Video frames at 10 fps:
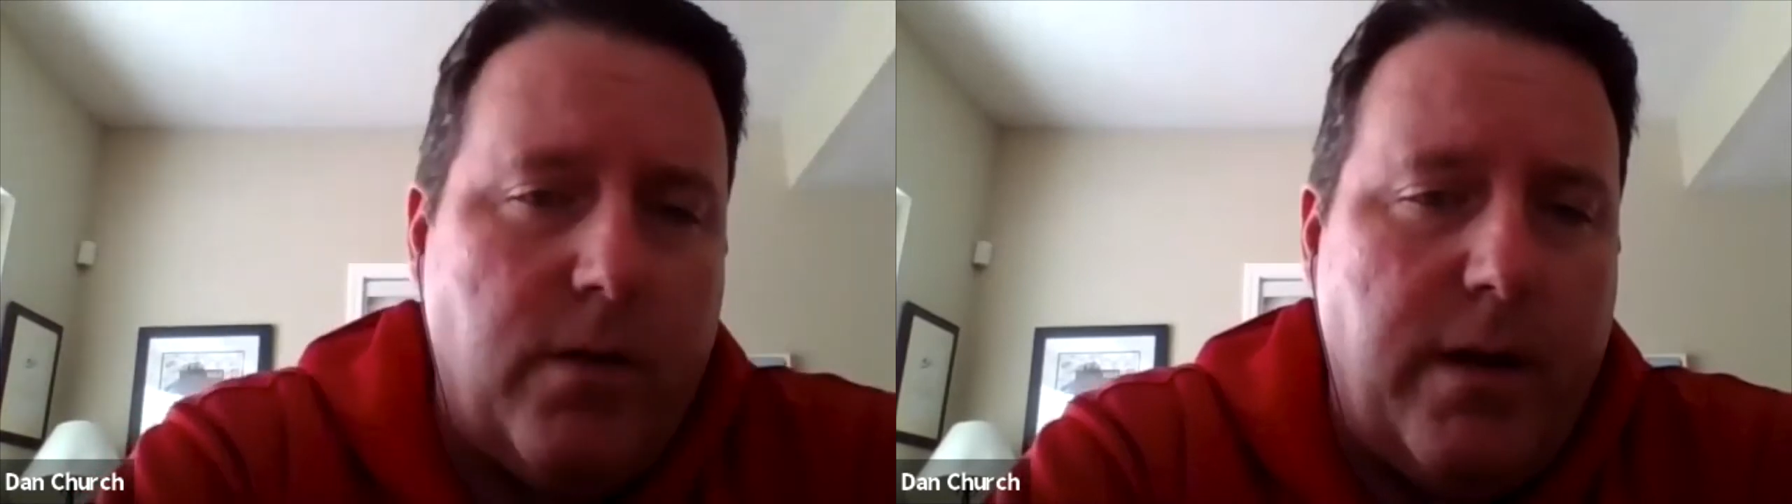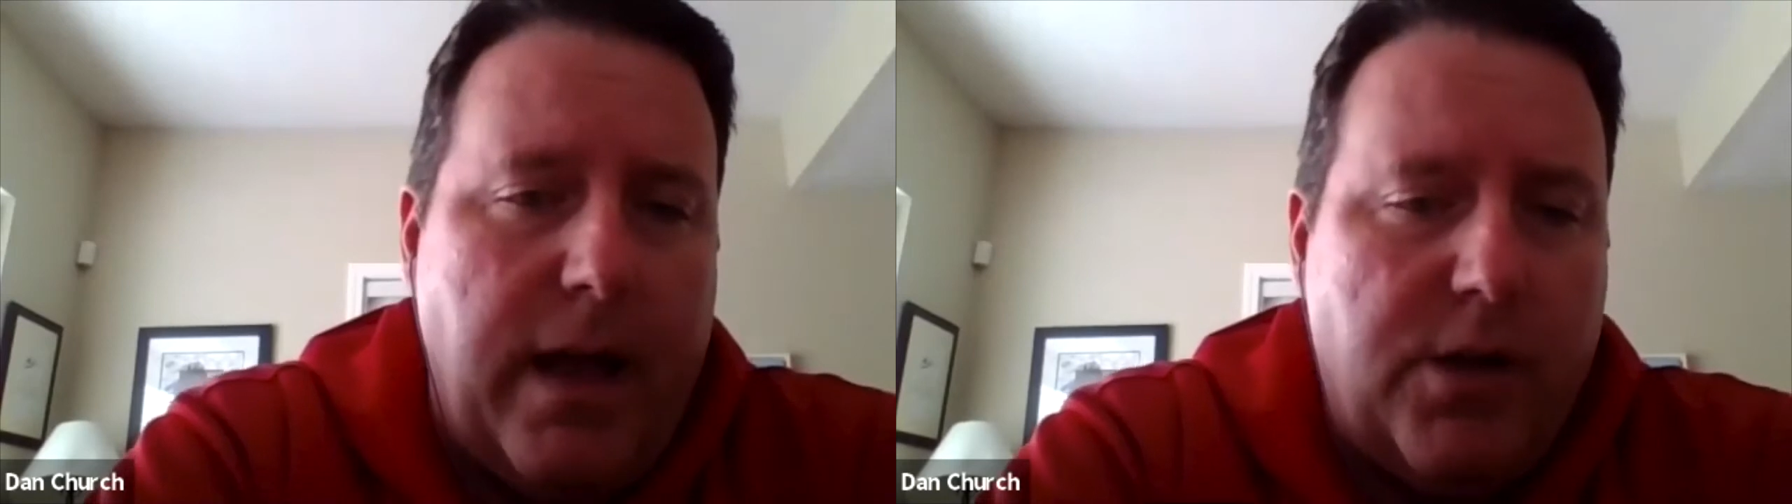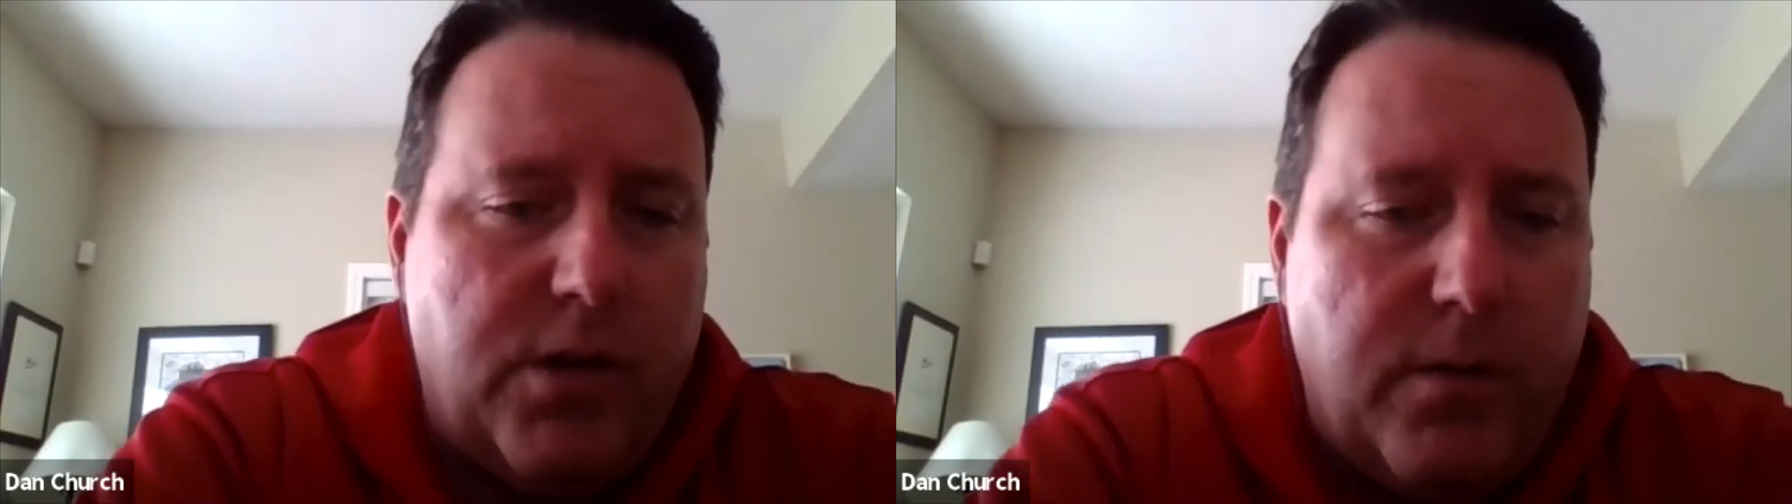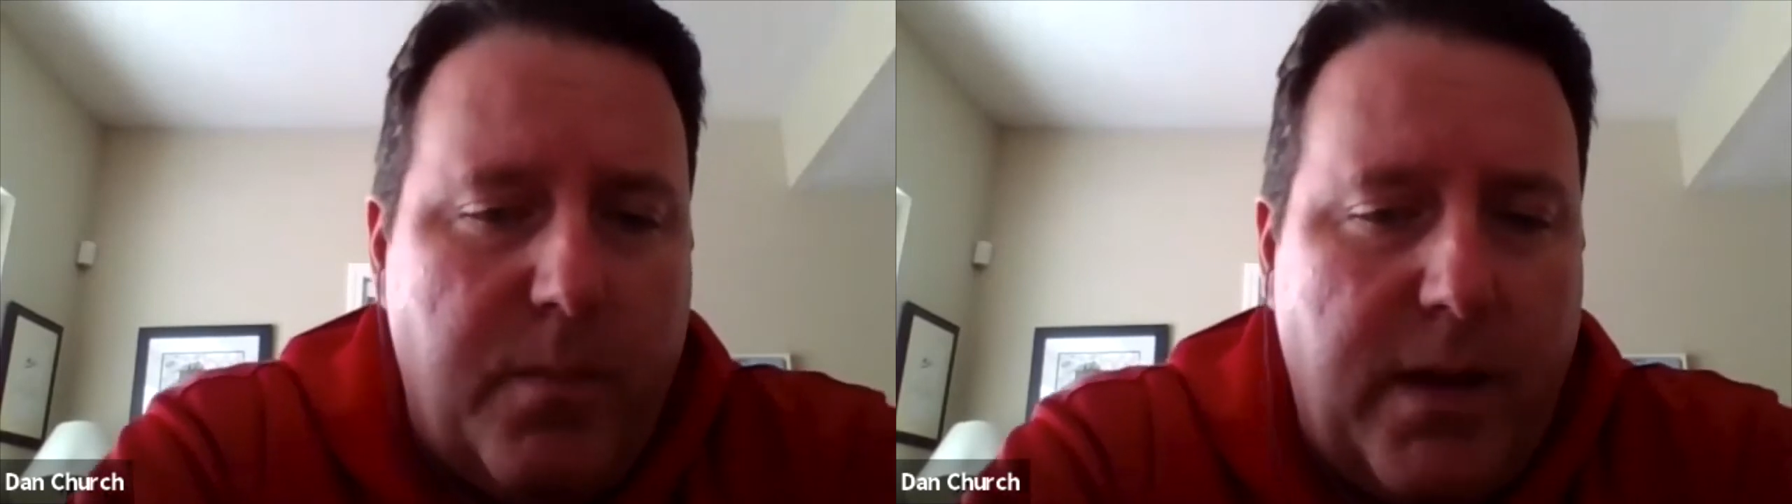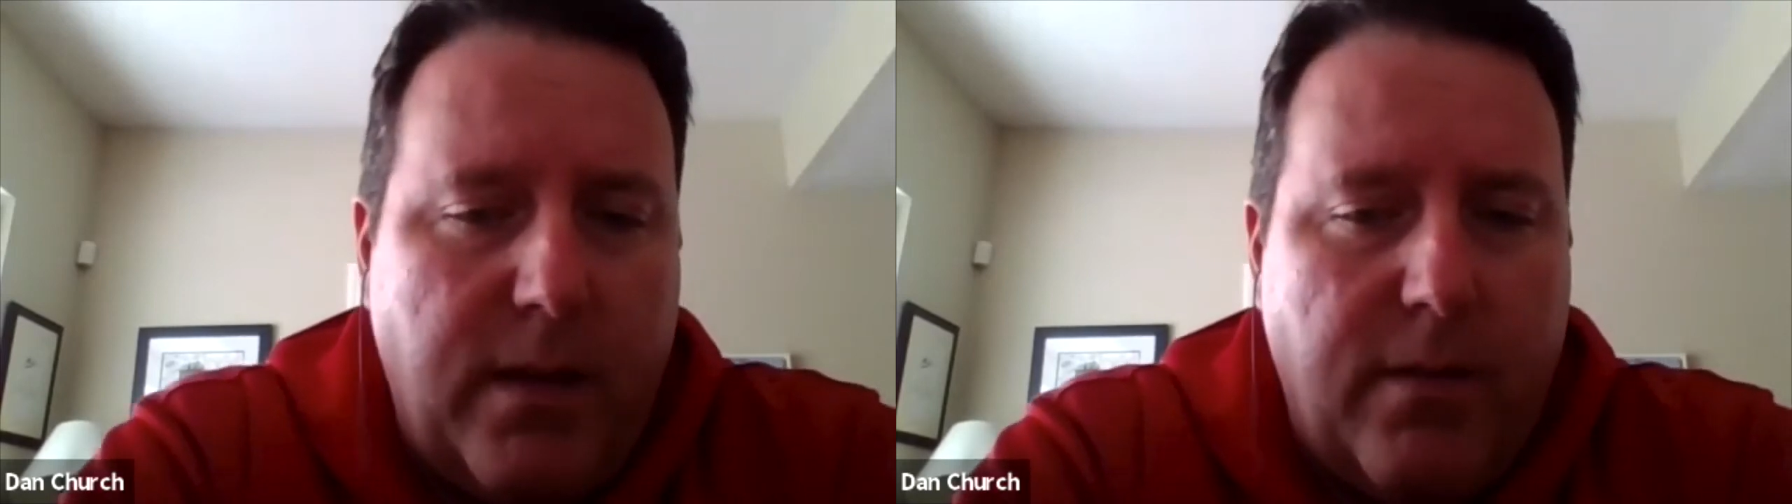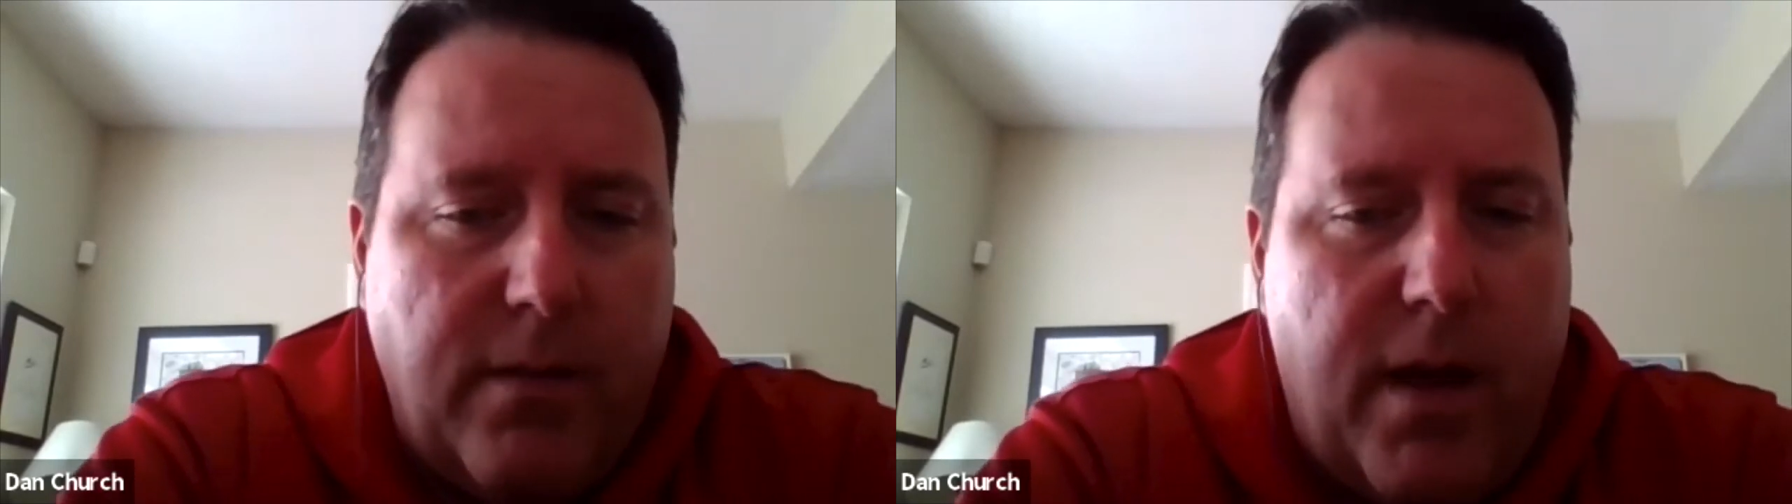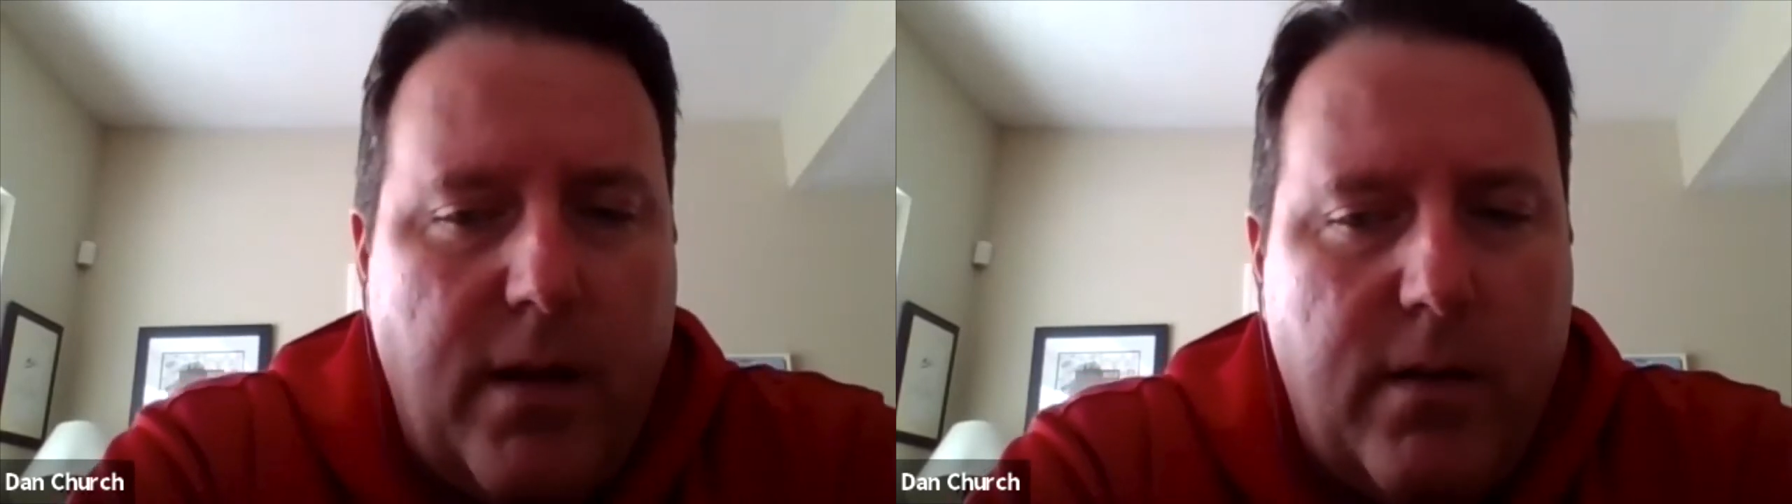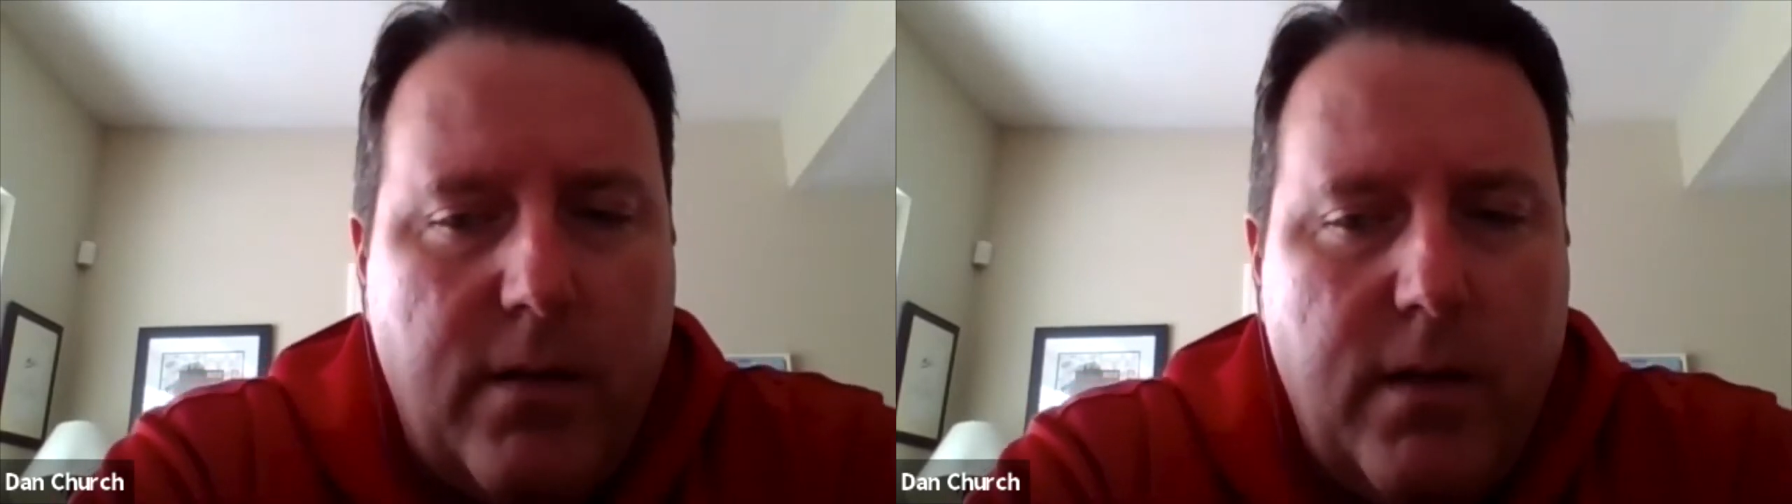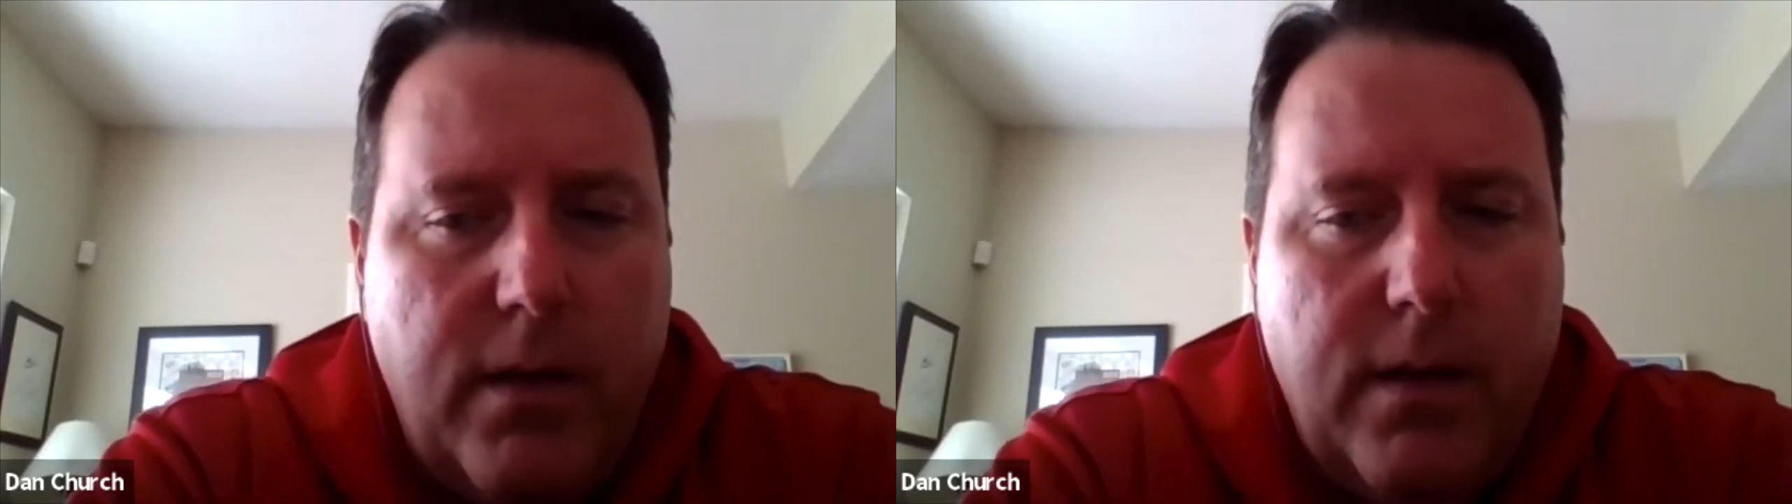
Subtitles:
to nationals, making the final.